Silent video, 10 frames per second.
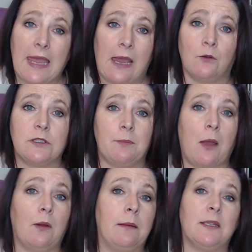out
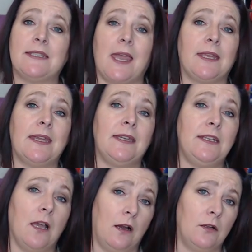about him attacking
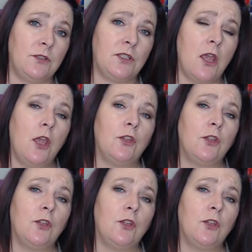any guards.